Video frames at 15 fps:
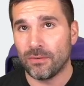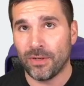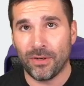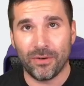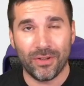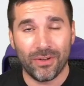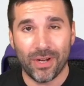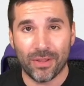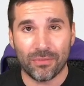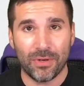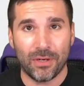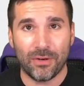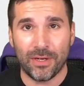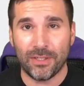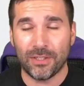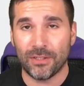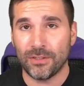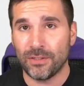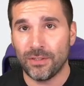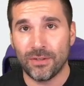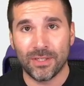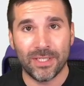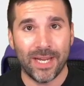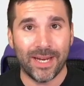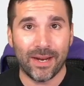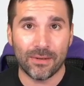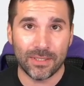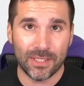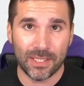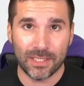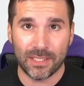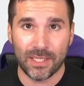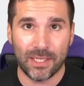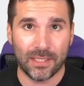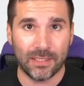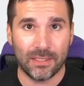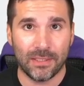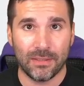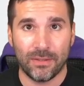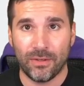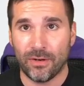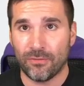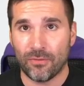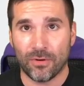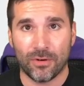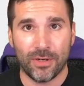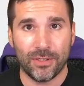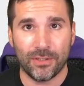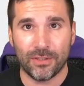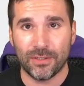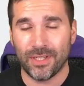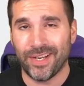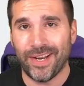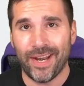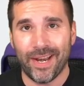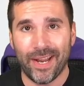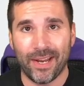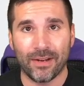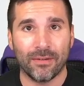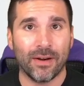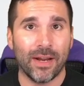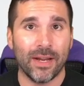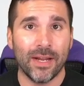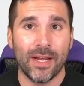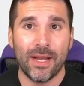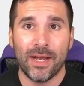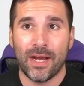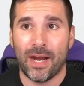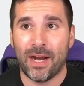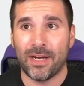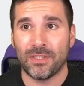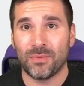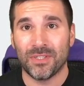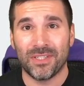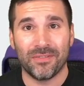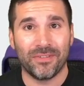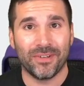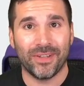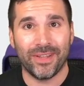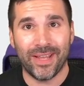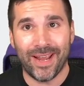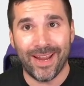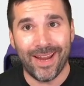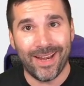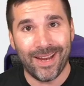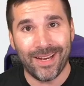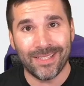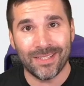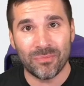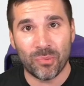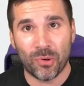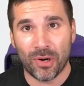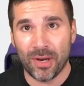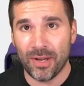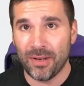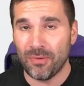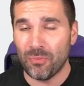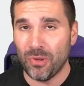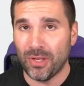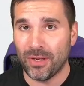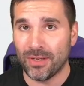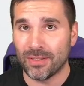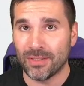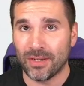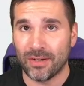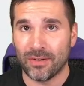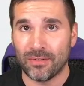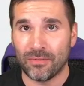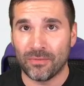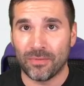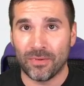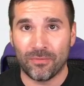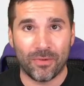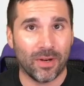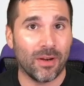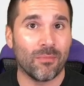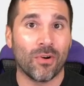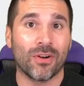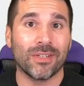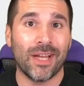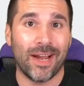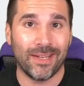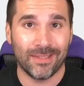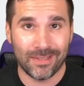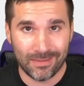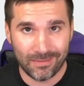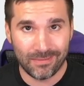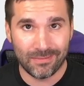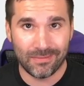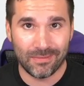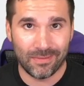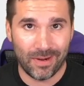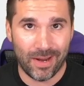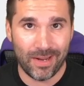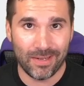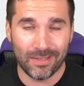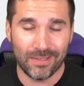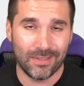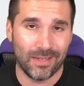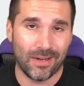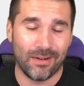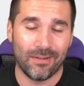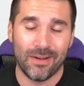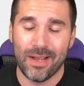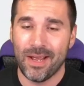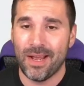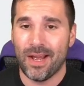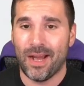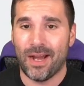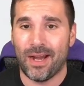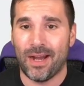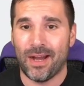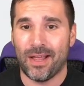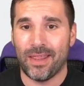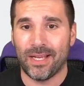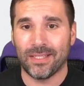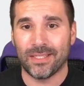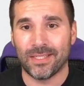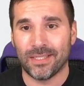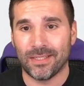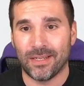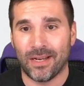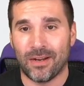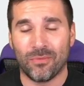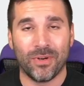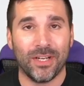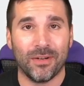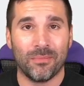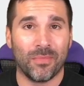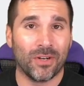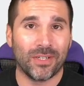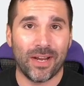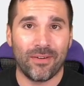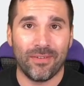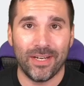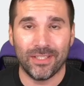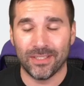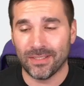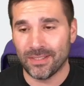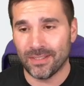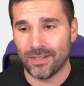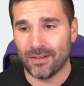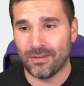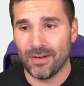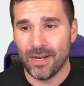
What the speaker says: you got 3 creatures, you can take out a 6/6. You got 4 creatures, an 8/8, right? Specifically, that 8/8's important because of freaking Murktides. Right, so that's Murktide Regents. So